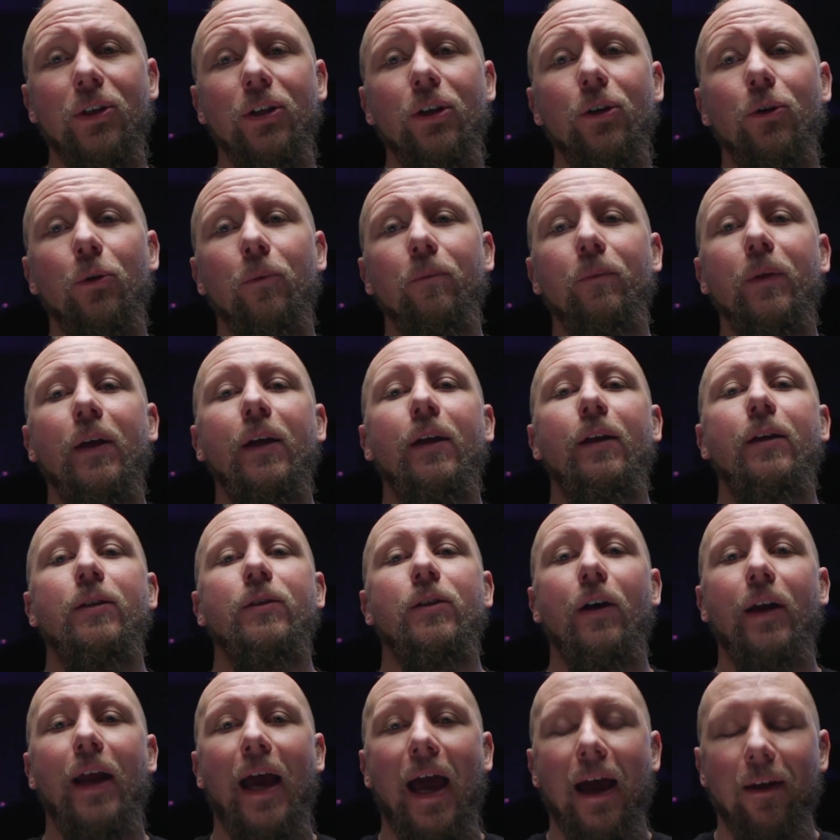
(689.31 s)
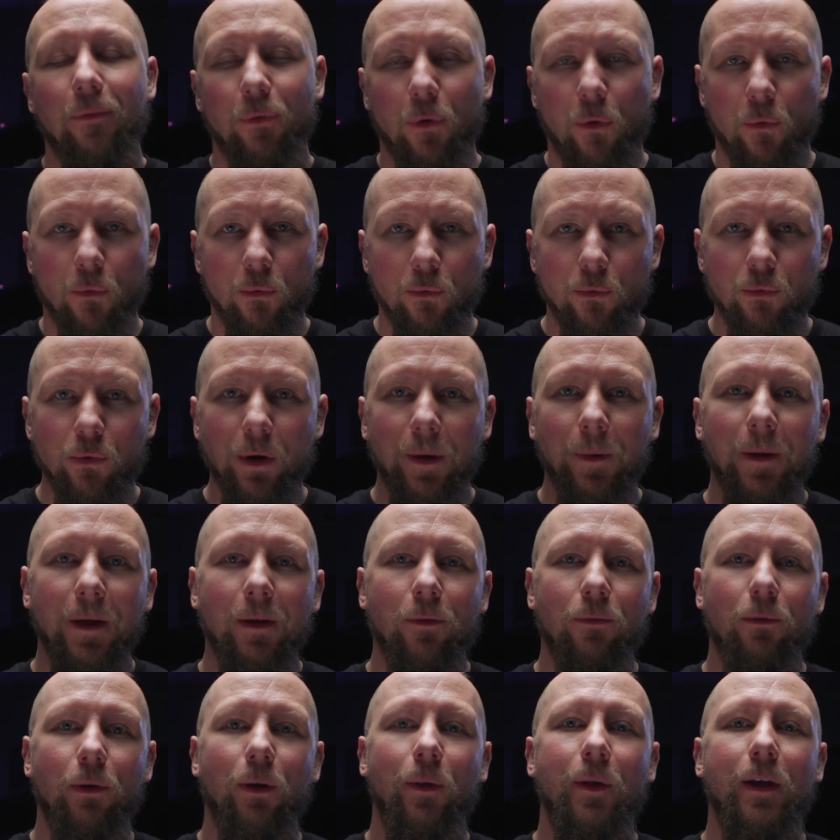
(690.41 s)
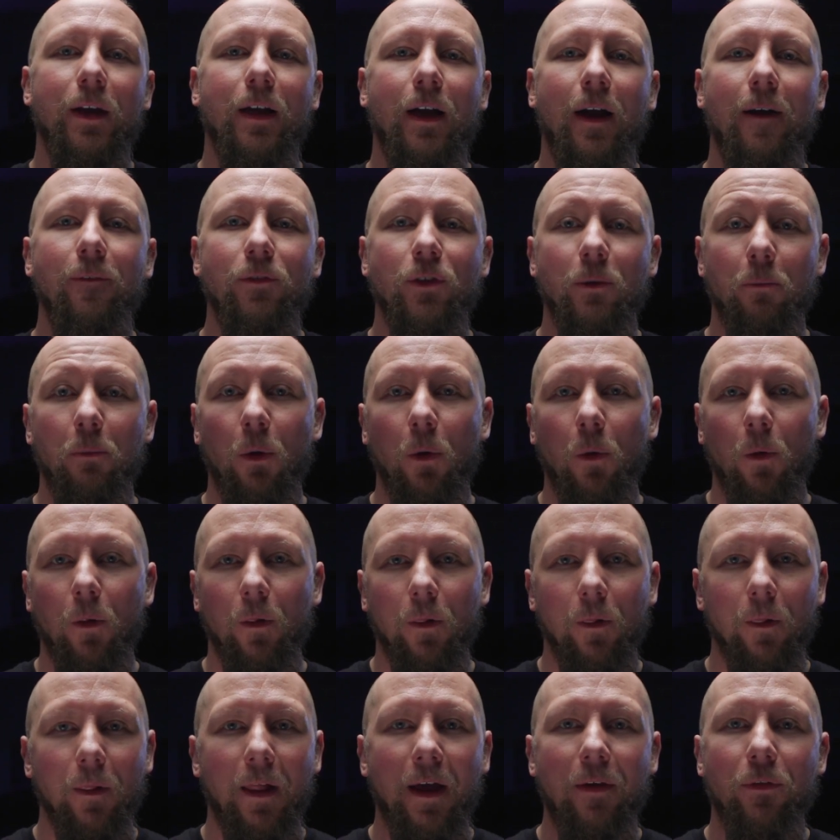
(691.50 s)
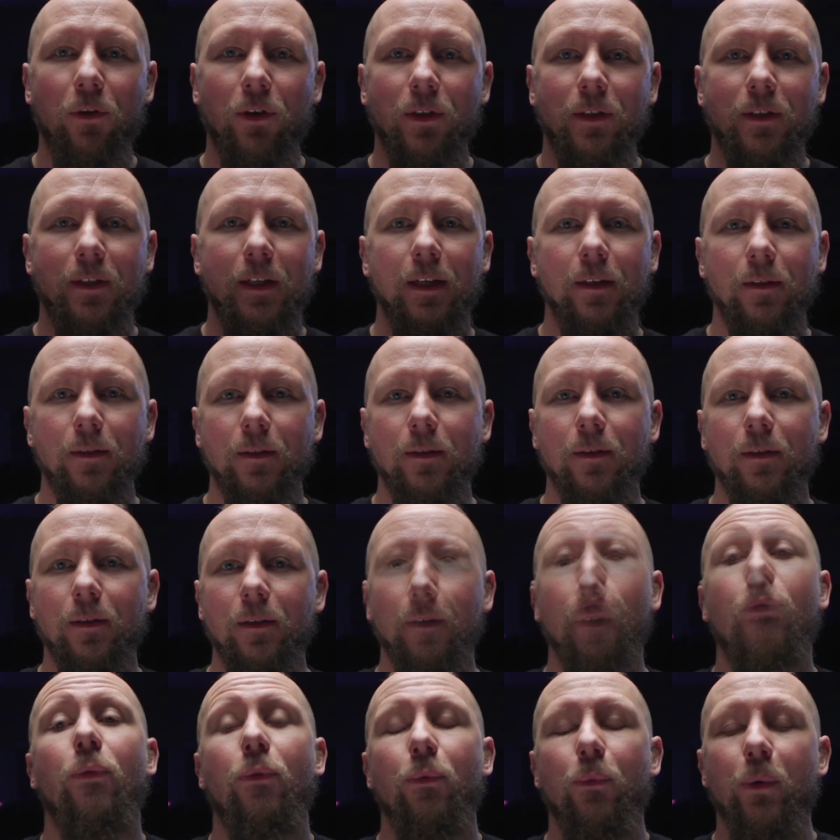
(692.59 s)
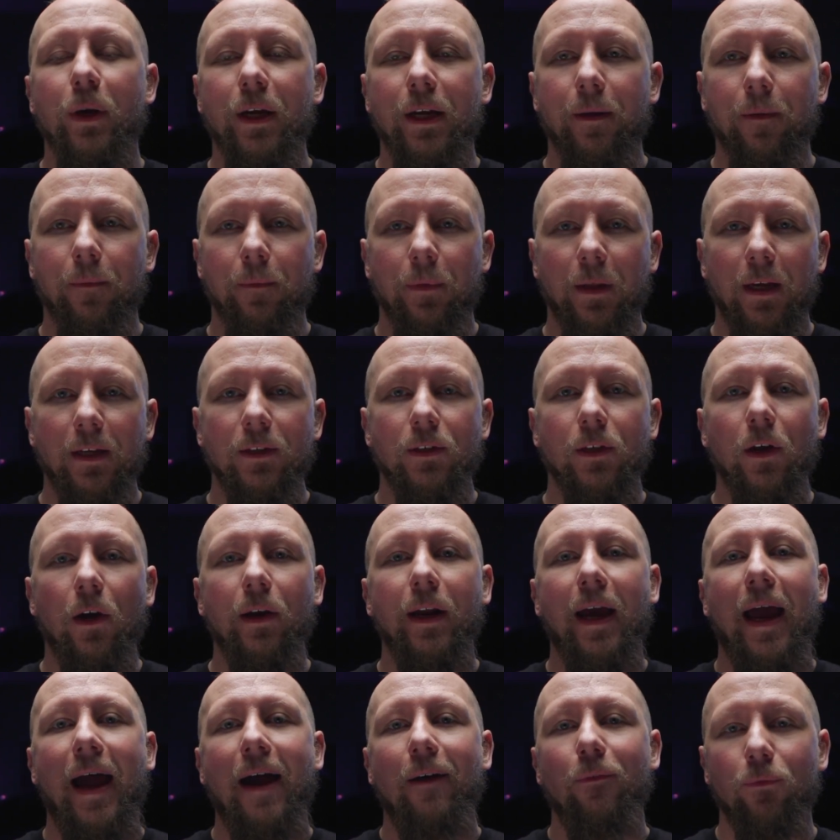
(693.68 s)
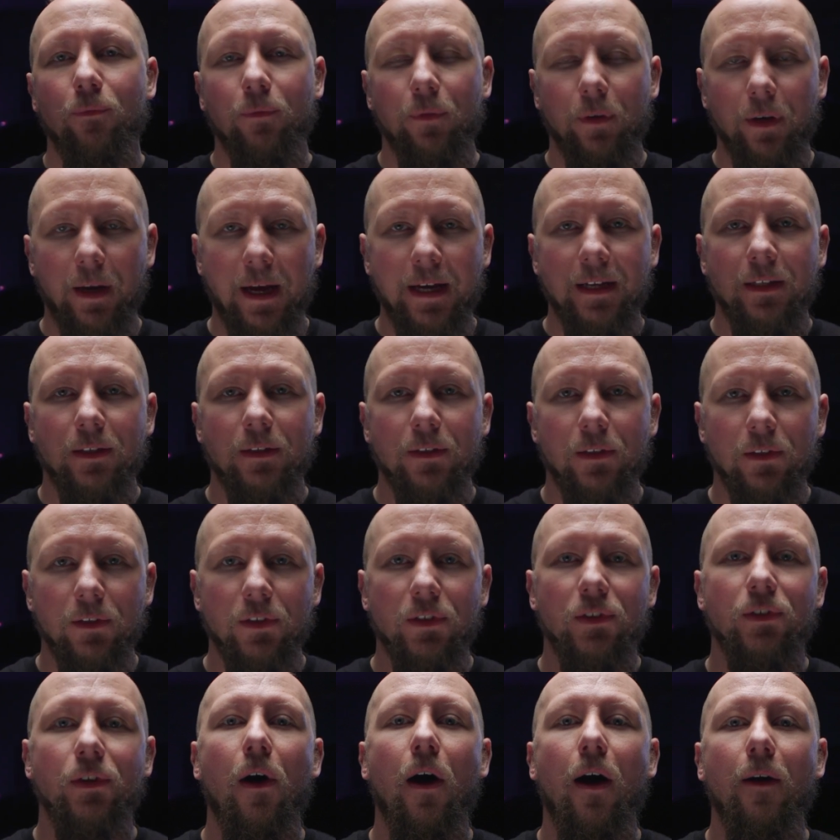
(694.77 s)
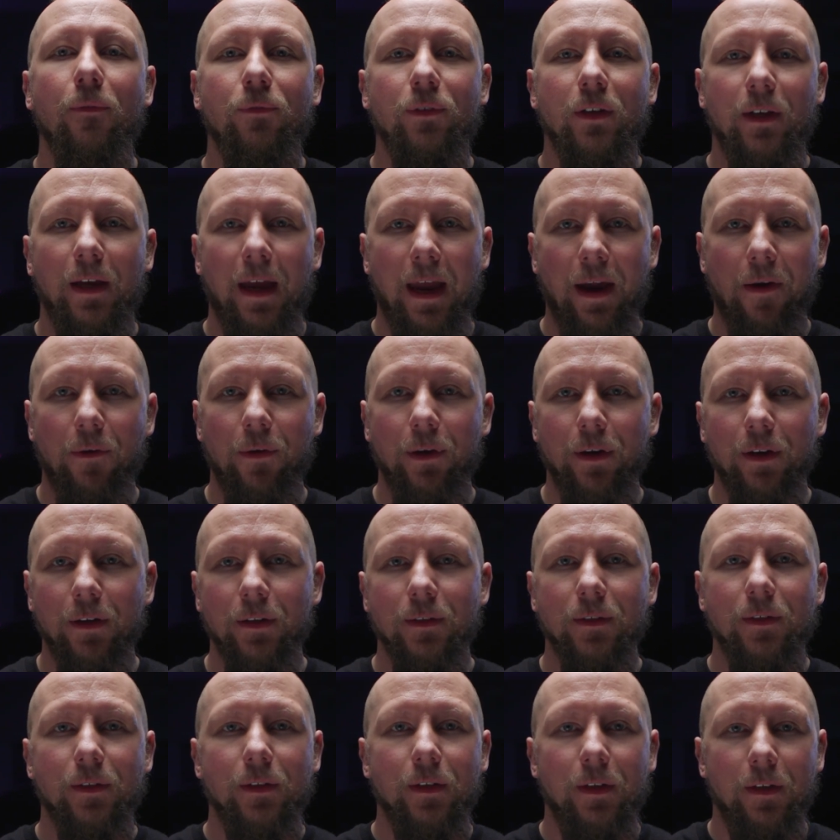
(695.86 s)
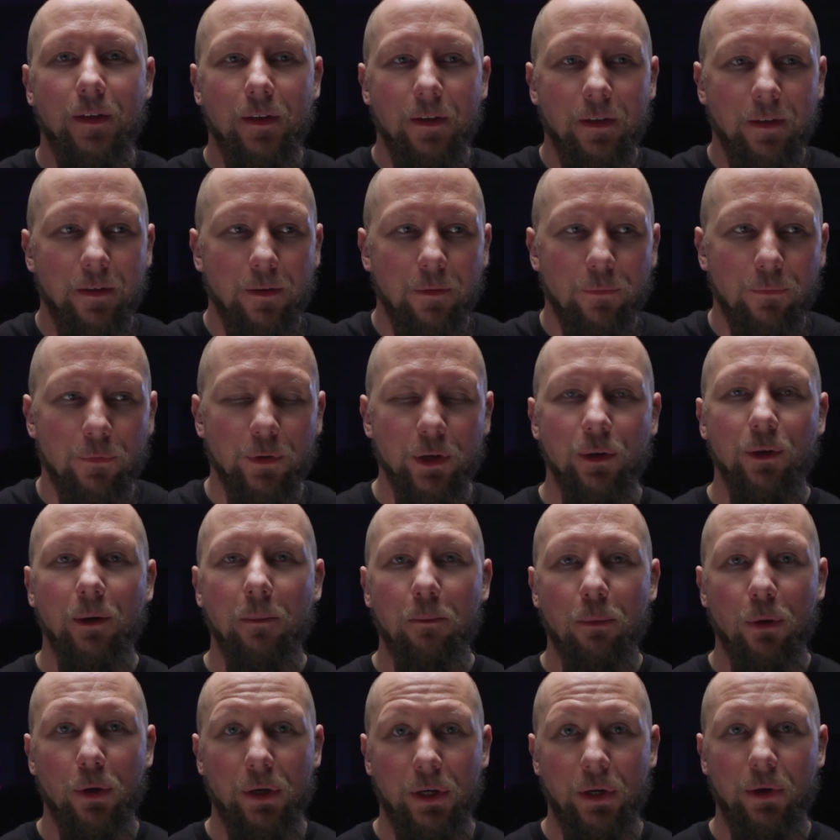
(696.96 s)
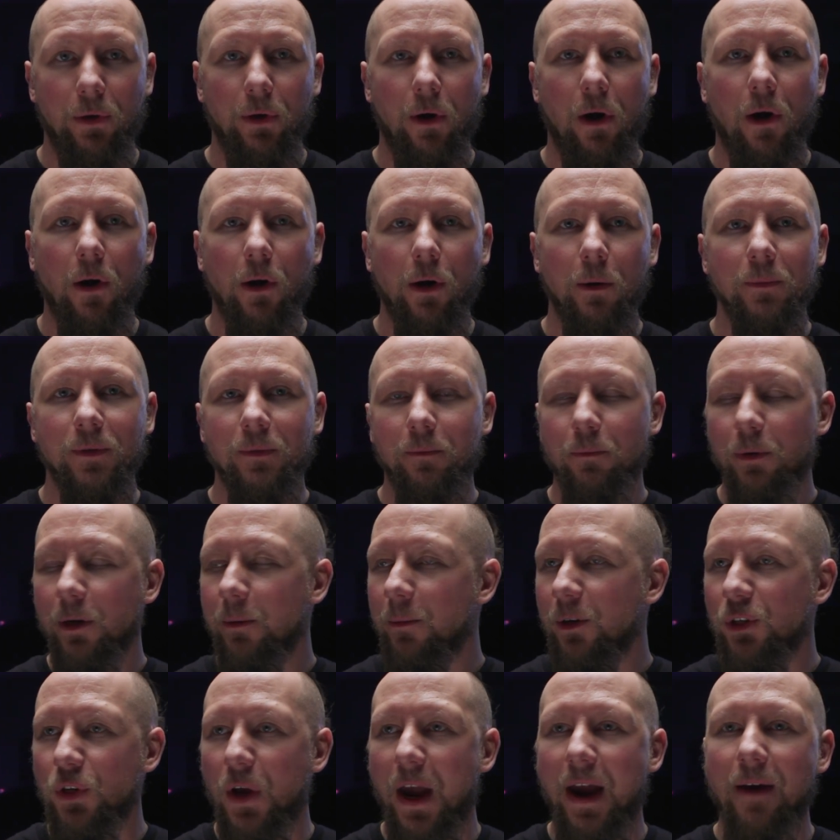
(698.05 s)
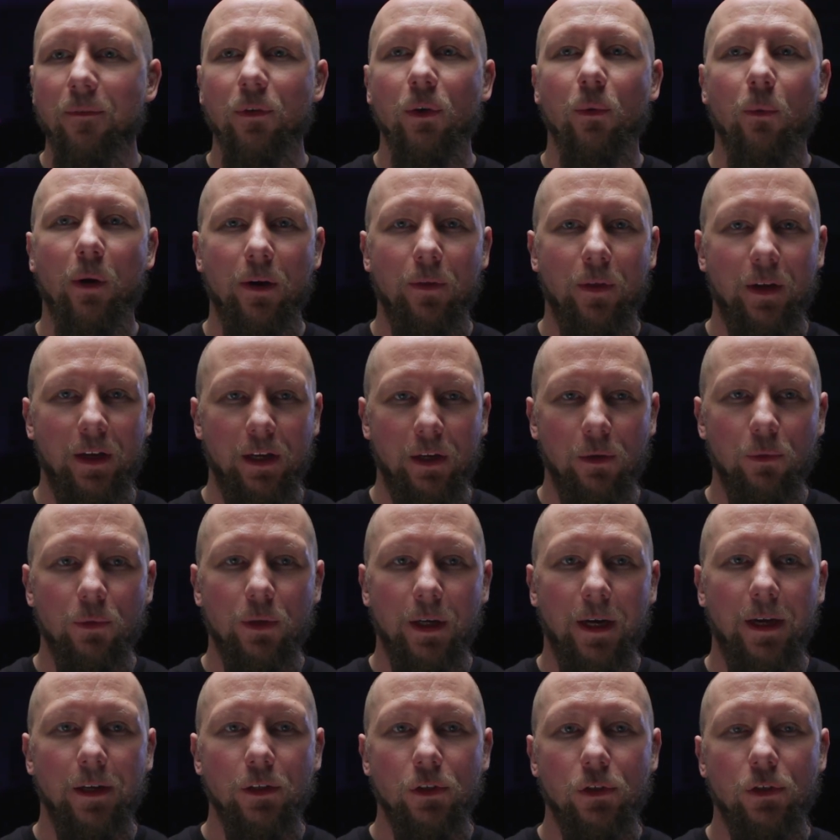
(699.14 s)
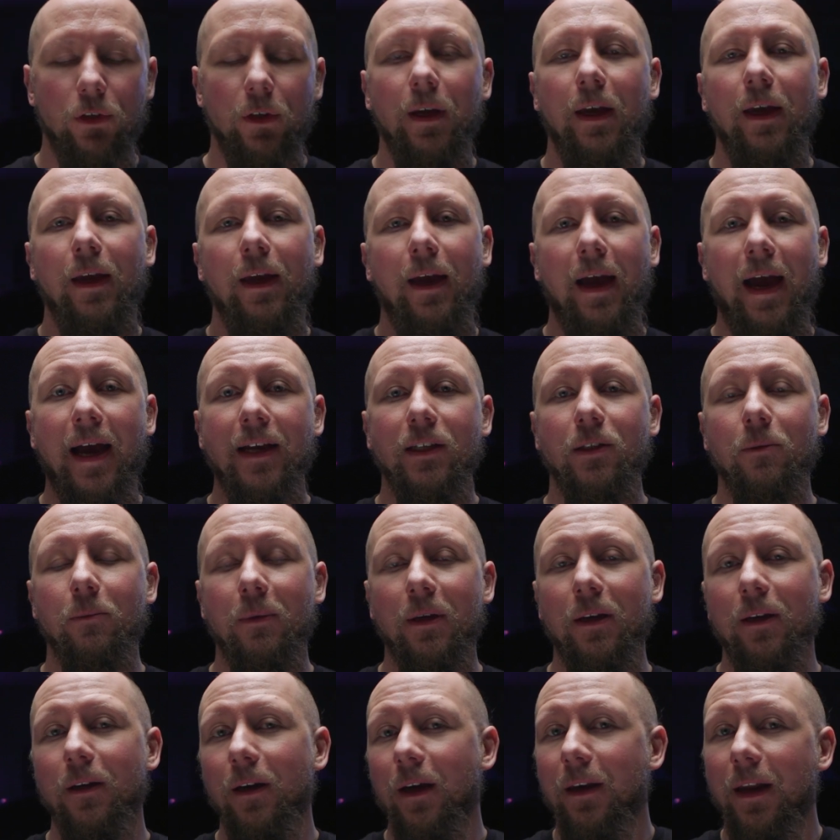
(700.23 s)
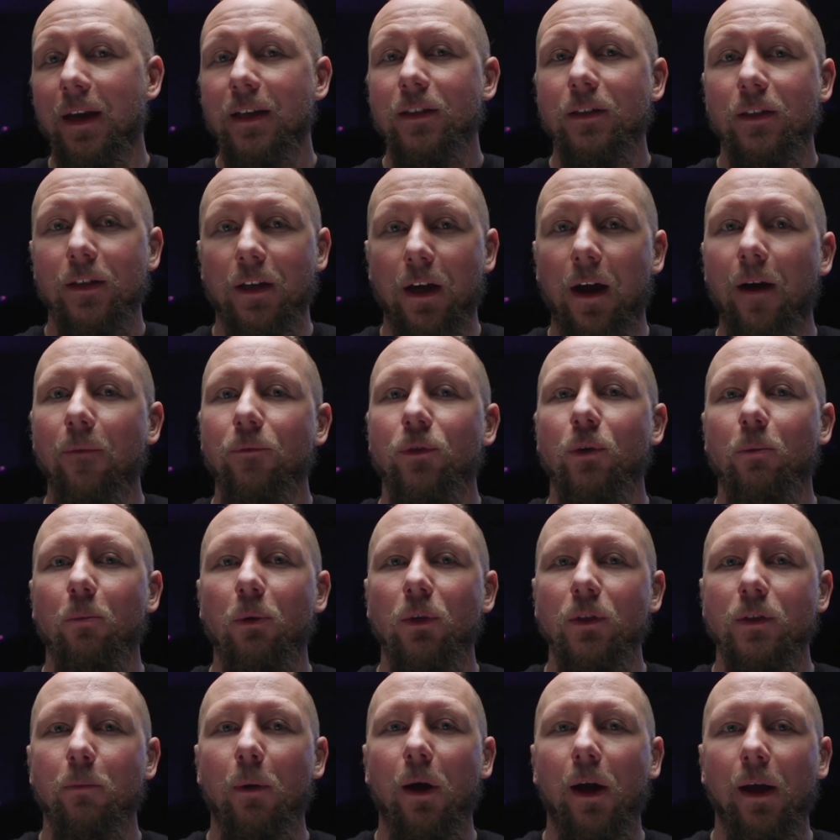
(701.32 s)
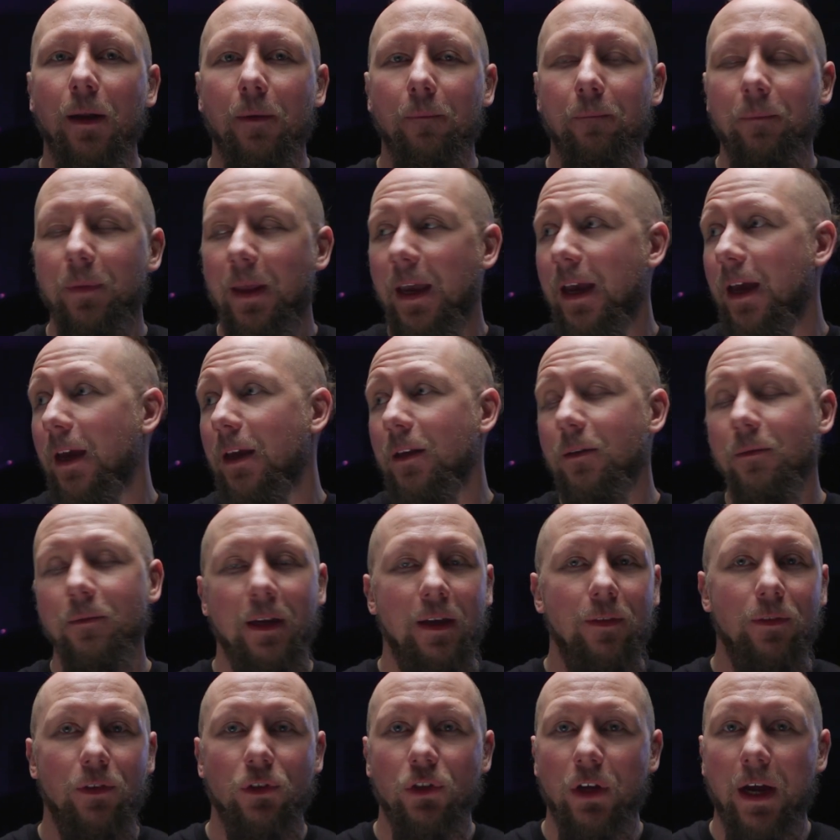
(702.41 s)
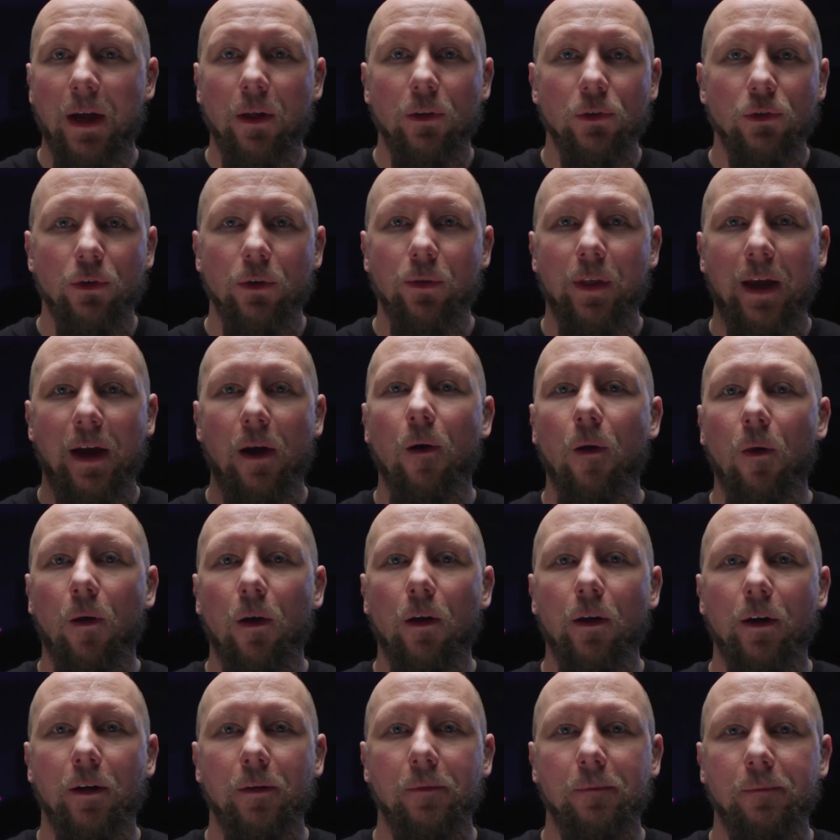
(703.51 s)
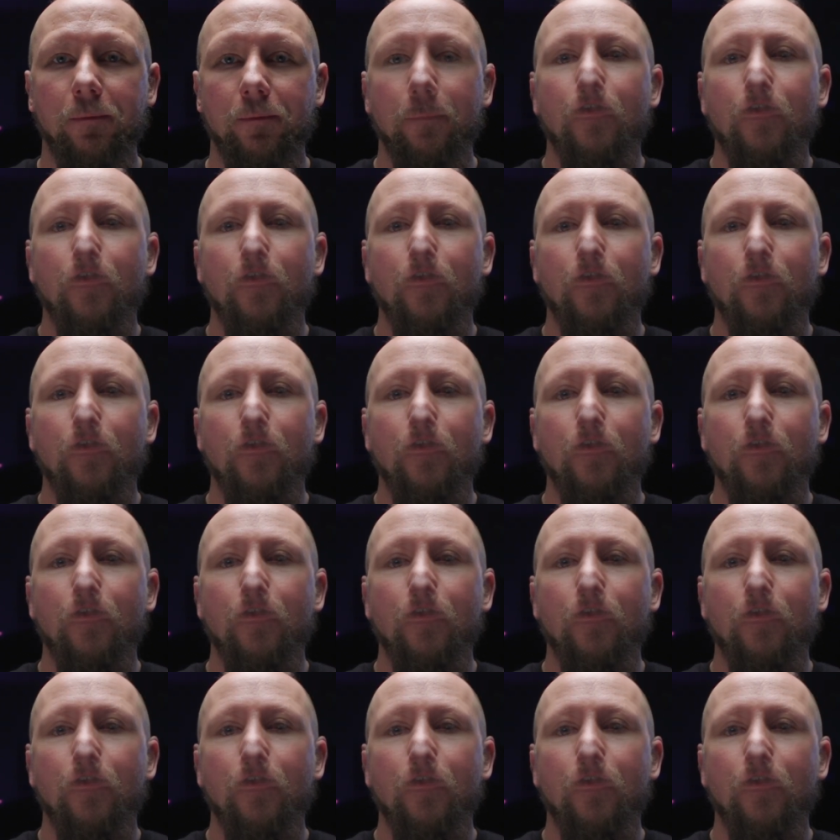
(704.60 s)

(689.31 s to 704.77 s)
2, it's got to have really, really comfortable leather seats. And 3, it's got to have nice, soft areas for you to put your arms. Pretty much everywhere that you touch has to be a nice, comfortable spot. And in the Challenger, they all are.